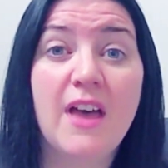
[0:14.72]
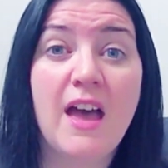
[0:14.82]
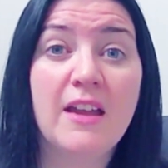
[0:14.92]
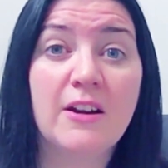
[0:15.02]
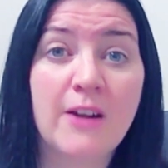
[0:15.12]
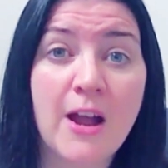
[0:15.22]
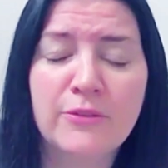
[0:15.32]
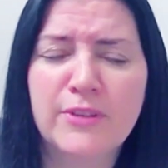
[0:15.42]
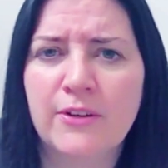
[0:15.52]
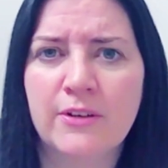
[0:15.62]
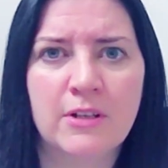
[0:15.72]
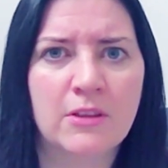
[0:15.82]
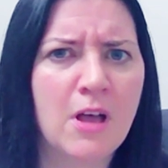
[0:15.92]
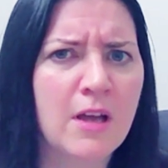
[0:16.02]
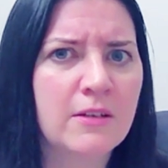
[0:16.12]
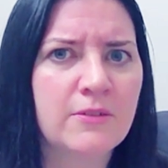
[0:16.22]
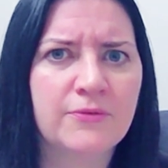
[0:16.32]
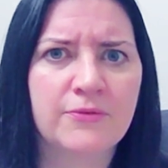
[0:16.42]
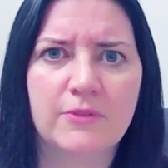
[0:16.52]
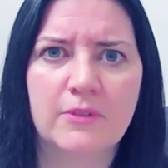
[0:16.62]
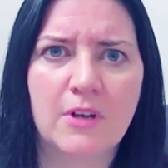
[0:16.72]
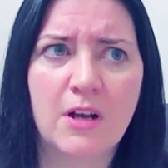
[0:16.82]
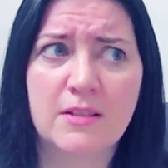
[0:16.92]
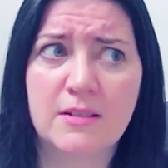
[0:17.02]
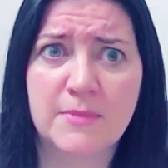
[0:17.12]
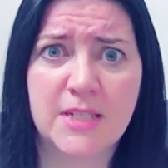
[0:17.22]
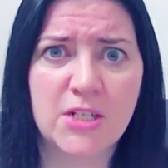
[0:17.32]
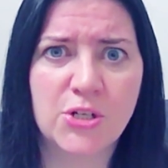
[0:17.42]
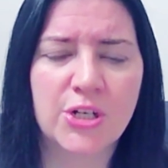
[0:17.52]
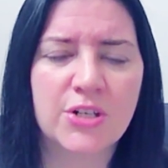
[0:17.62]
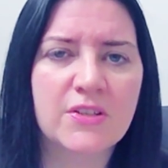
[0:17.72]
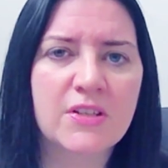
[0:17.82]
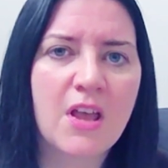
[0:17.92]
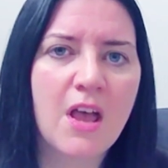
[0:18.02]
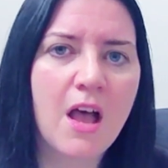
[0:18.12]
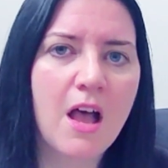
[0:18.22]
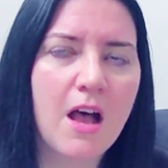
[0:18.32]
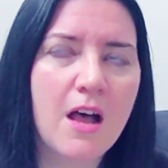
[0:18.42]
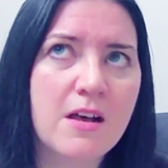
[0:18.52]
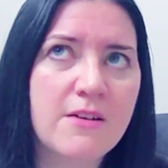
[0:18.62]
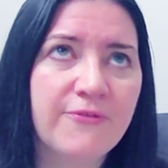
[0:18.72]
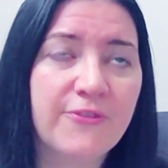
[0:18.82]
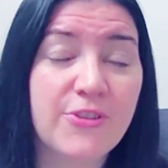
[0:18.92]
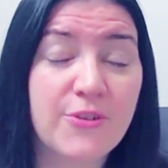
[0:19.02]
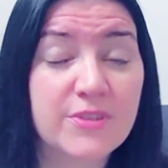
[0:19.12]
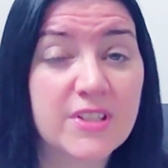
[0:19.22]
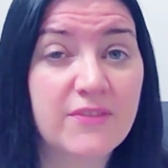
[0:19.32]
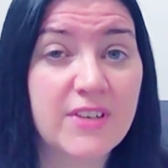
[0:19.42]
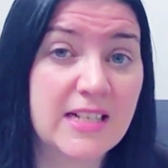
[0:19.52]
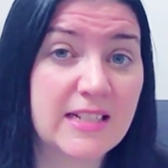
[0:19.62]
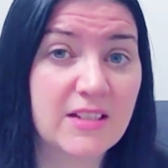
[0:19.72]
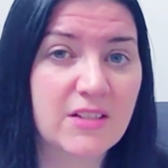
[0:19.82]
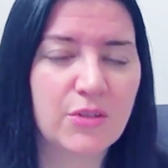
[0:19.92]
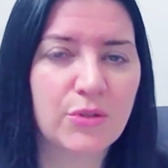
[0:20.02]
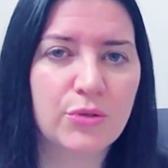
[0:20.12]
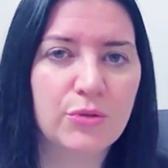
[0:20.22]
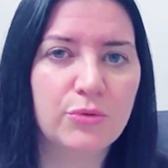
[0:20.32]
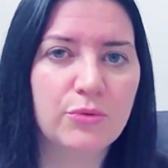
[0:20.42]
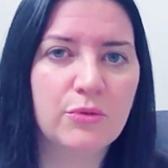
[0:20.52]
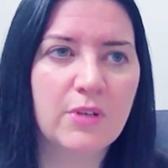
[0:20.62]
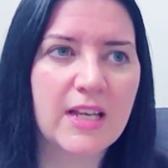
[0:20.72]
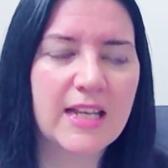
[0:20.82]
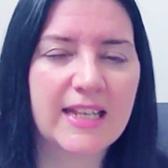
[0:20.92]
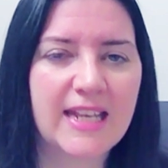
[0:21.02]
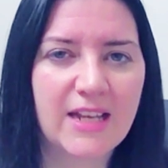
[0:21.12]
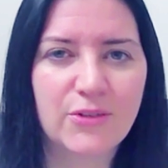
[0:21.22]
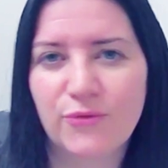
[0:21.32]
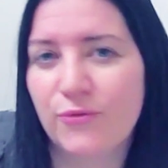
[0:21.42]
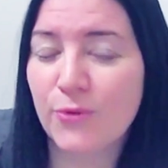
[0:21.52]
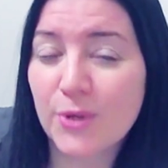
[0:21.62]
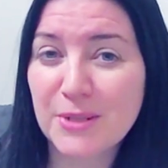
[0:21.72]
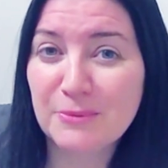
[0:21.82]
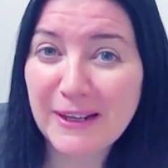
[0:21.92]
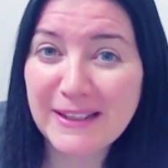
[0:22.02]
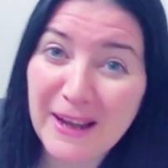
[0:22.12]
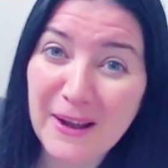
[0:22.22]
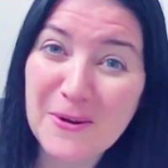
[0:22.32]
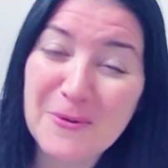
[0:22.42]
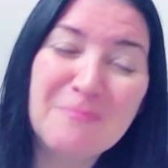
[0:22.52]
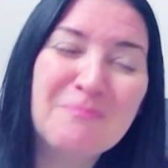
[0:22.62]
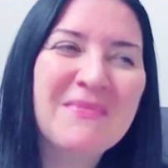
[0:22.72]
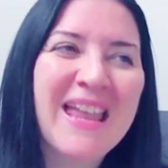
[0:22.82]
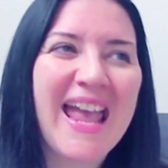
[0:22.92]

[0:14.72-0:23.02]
that are out there and a lot of awesome teachers. For those of us who can't afford it right now